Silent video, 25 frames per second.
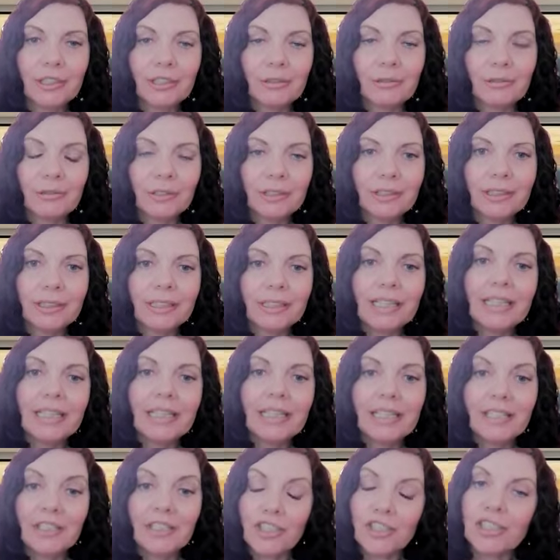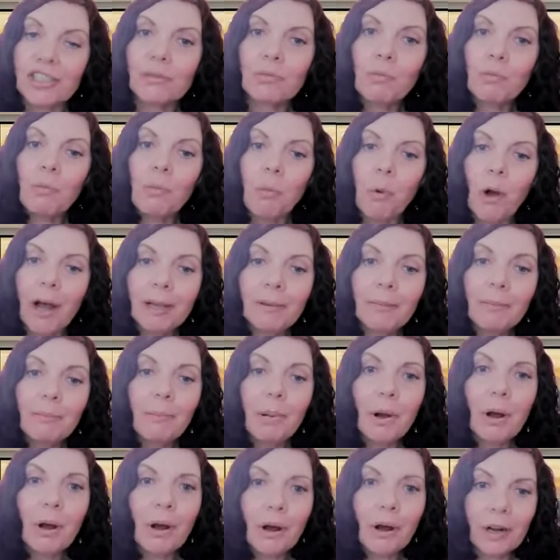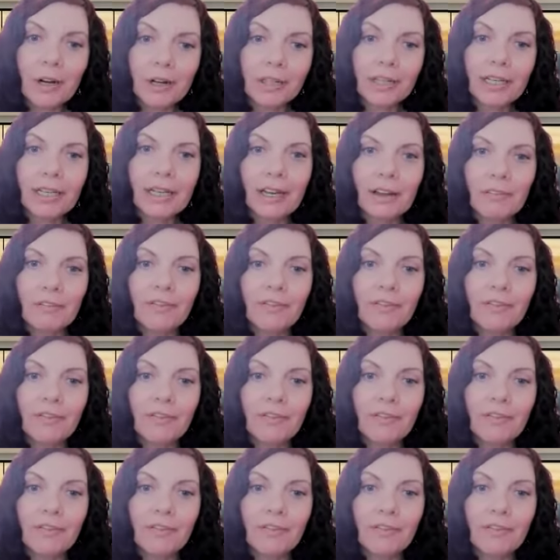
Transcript: do. It's just one part